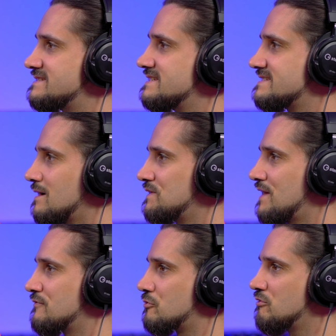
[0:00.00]
is a sound that
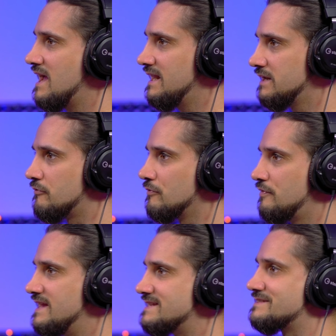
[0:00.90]
I've created for
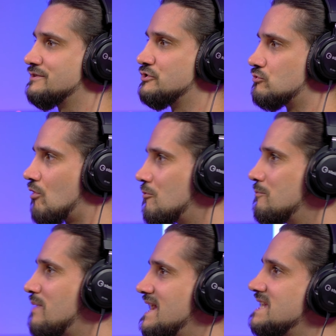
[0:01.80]
this
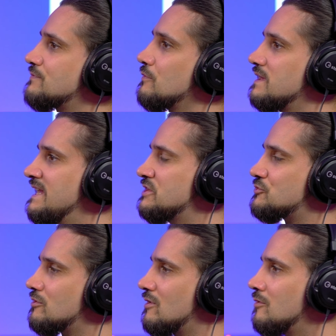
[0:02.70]
drone bass for the
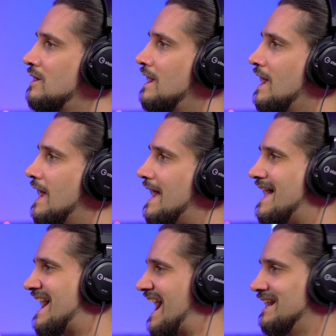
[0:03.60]
intro.
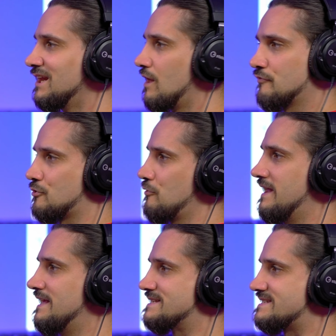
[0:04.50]
Uh, I love
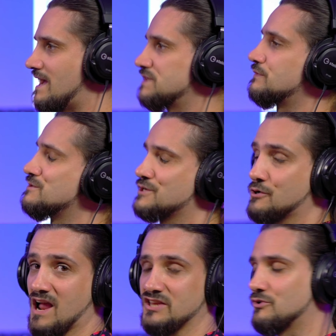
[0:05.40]
creating sounds from
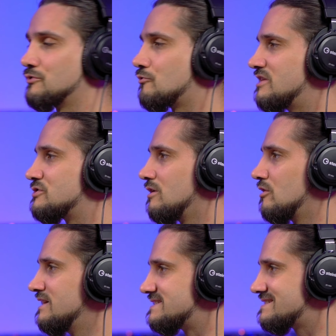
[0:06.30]
scratch on
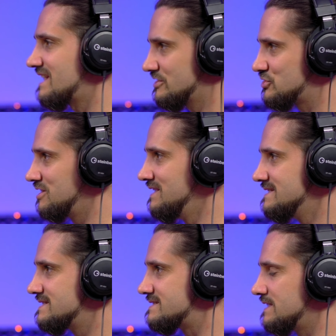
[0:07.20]
Retrolog. It's such an
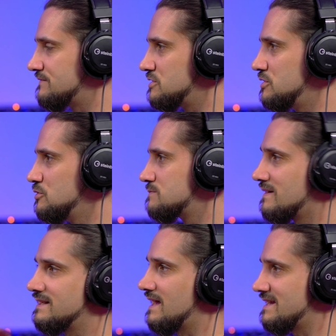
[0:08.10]
easy synth to use,
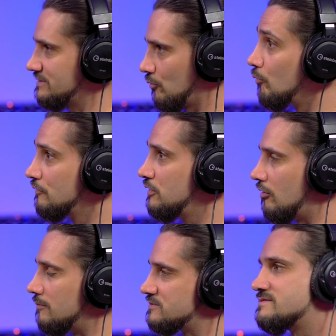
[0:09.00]
but it has all the
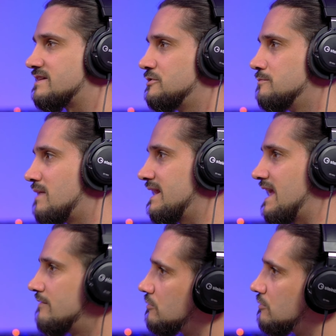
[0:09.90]
options that you might ever